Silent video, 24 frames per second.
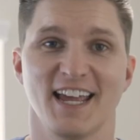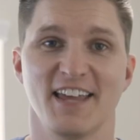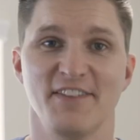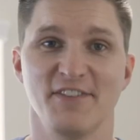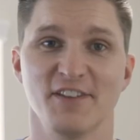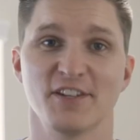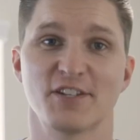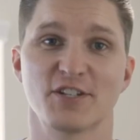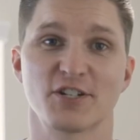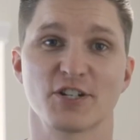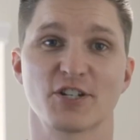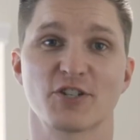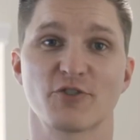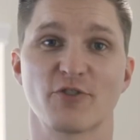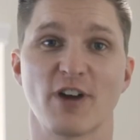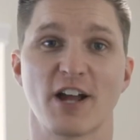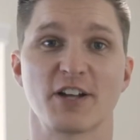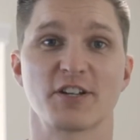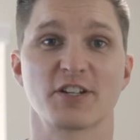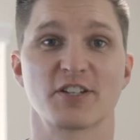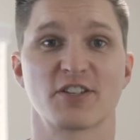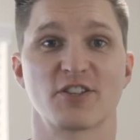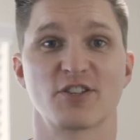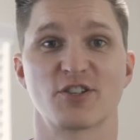And this just
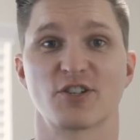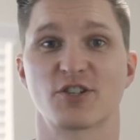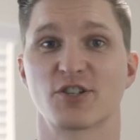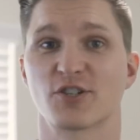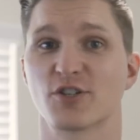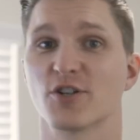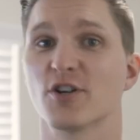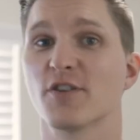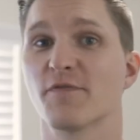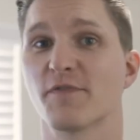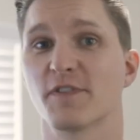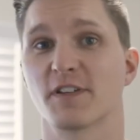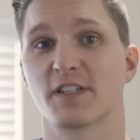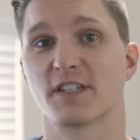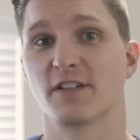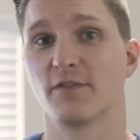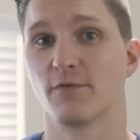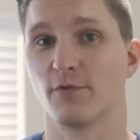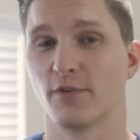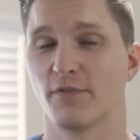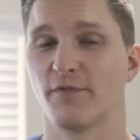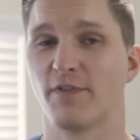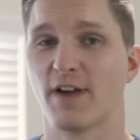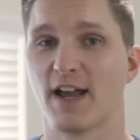scratches the surface
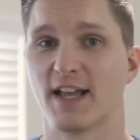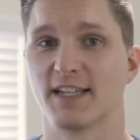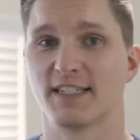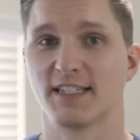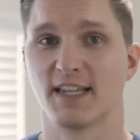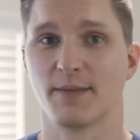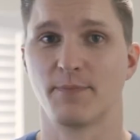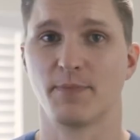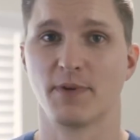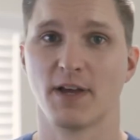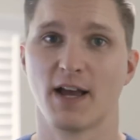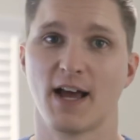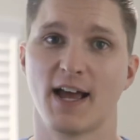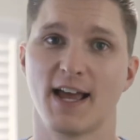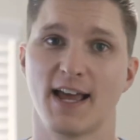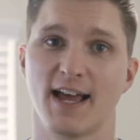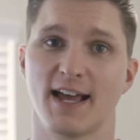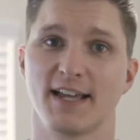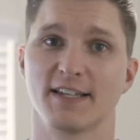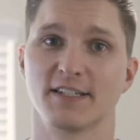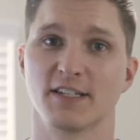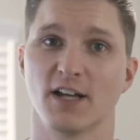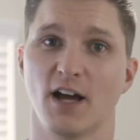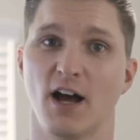of what FastAPI
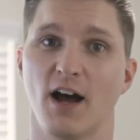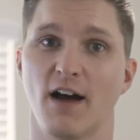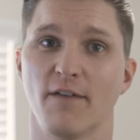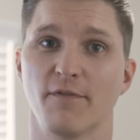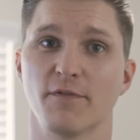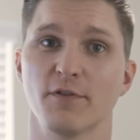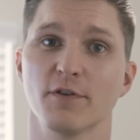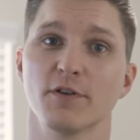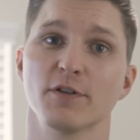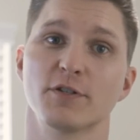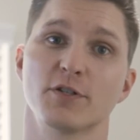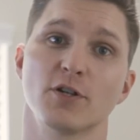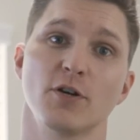has to offer,